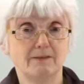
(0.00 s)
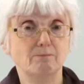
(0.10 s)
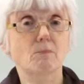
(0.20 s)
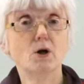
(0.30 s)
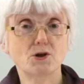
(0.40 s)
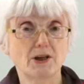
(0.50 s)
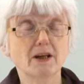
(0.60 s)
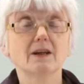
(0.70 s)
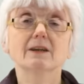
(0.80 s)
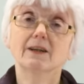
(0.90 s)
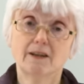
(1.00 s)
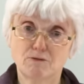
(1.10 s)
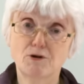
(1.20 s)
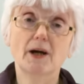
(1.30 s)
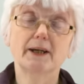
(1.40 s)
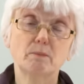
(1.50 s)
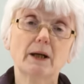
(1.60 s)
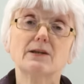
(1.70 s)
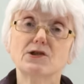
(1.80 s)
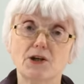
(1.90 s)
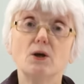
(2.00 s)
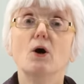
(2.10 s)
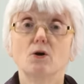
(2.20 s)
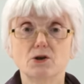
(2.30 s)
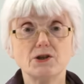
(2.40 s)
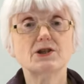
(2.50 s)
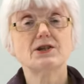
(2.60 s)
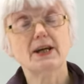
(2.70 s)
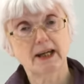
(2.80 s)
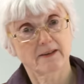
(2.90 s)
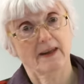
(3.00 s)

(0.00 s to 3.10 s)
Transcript: modern frying pans are non-stick.